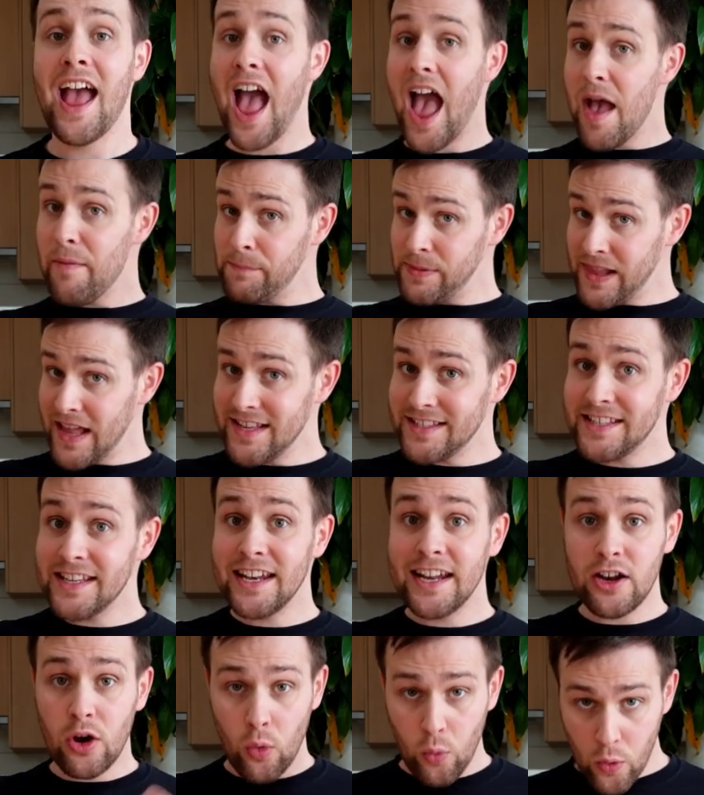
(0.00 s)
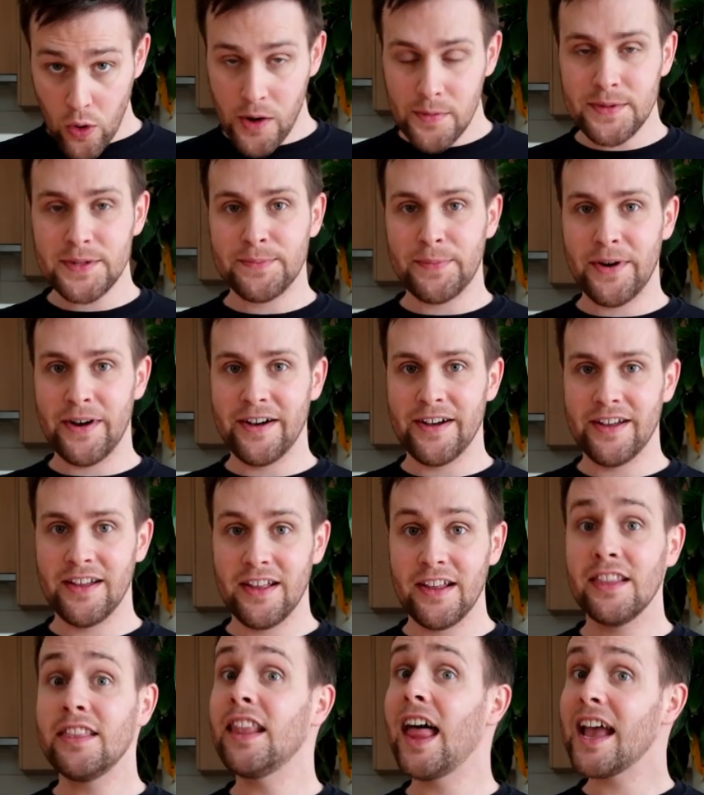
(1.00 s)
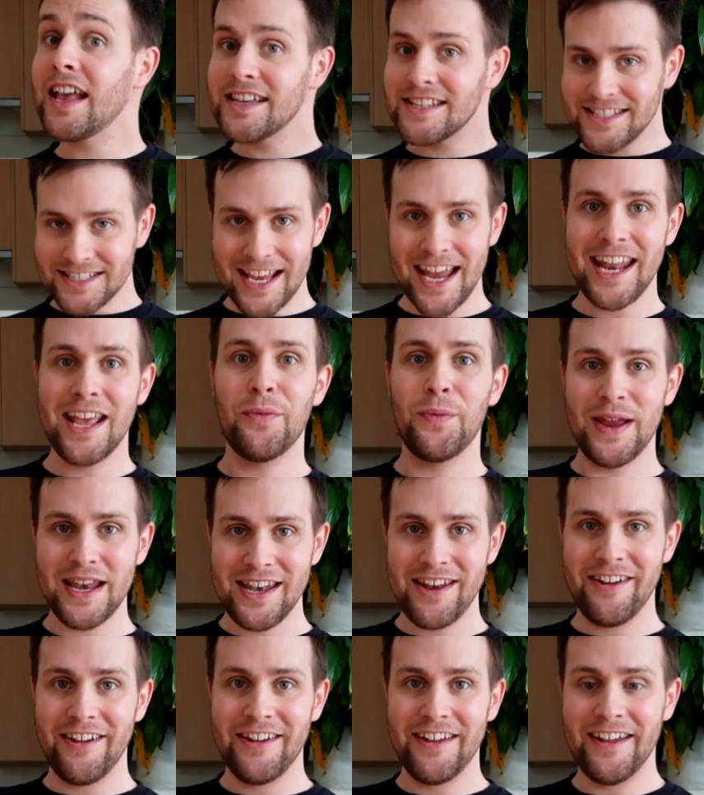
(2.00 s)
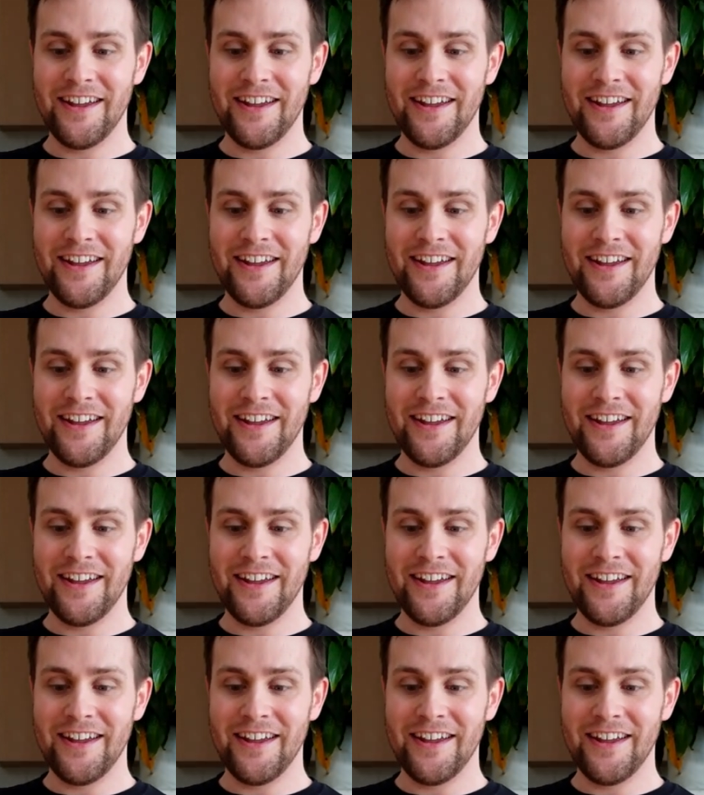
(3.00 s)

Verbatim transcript: and place it in a warm spot like a sunny window.